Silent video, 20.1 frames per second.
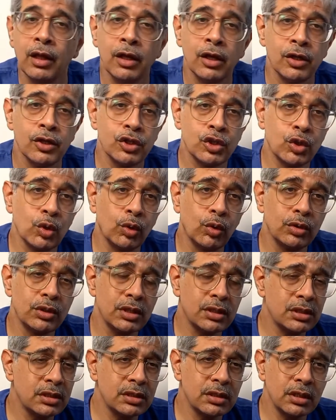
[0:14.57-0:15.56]
So
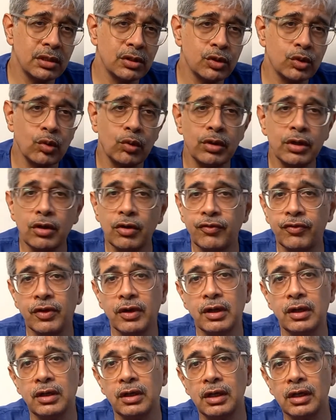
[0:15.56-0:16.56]
this is the story of
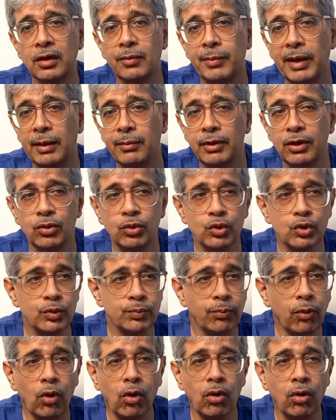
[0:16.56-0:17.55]
a little baby who's
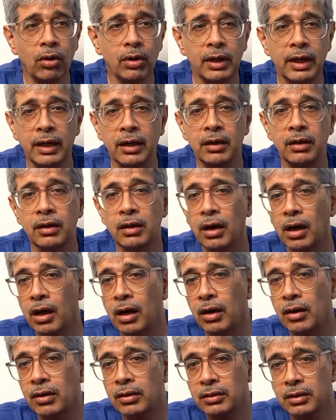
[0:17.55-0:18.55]
born and
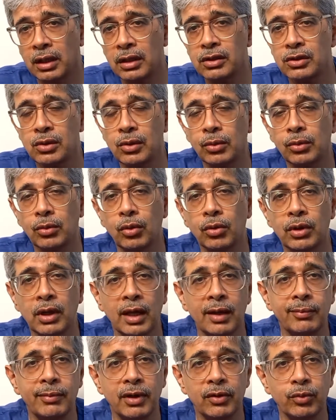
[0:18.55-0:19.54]
things look
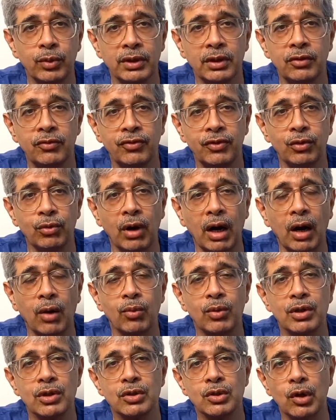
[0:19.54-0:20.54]
okay, but within few
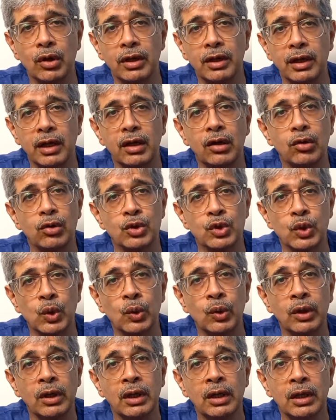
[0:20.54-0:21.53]
hours or a day or
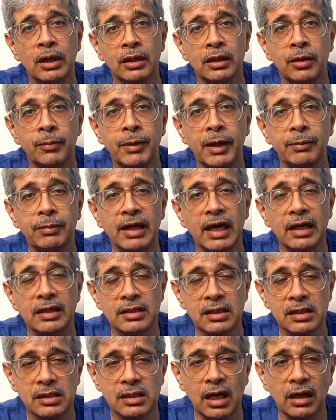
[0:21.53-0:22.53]
so, the baby has
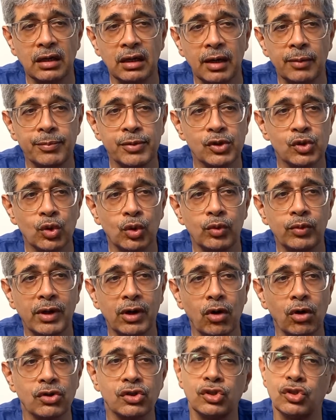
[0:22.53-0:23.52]
a sudden episode where
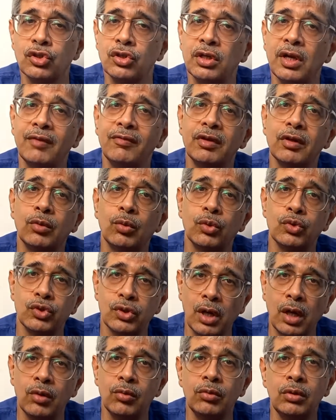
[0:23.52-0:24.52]
oxygen level goes
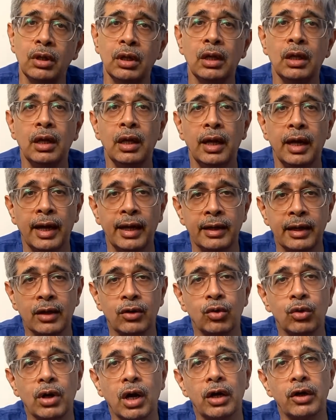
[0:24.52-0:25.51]
down. An
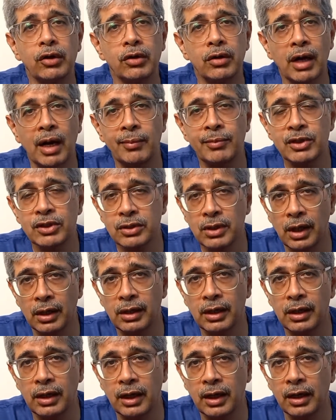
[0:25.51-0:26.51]
echocardiogram is done
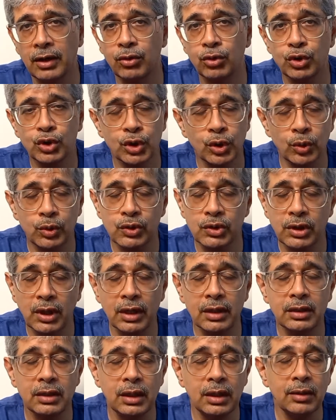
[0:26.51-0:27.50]
and an echo shows
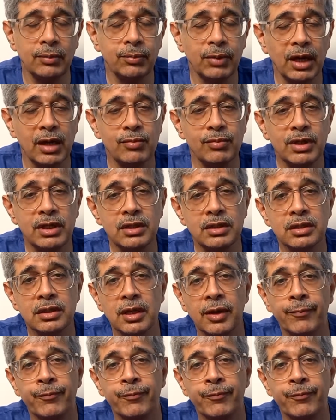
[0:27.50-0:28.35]
that the baby's